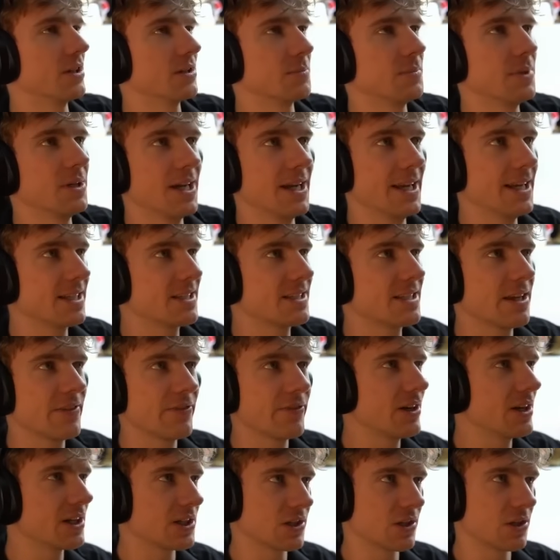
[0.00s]
but it's
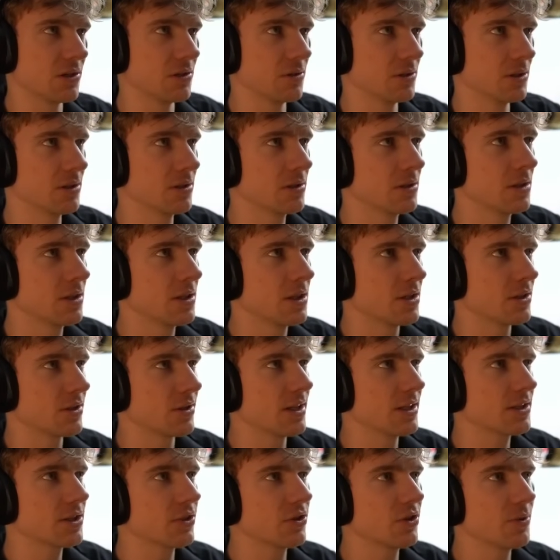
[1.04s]
definitely slower. So
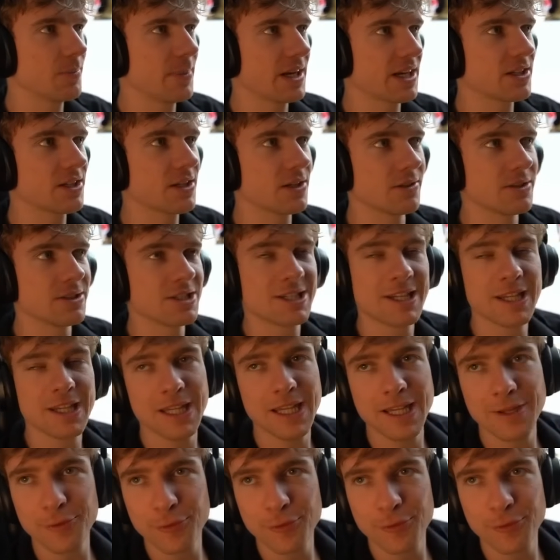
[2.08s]
let's go to Mexico and see if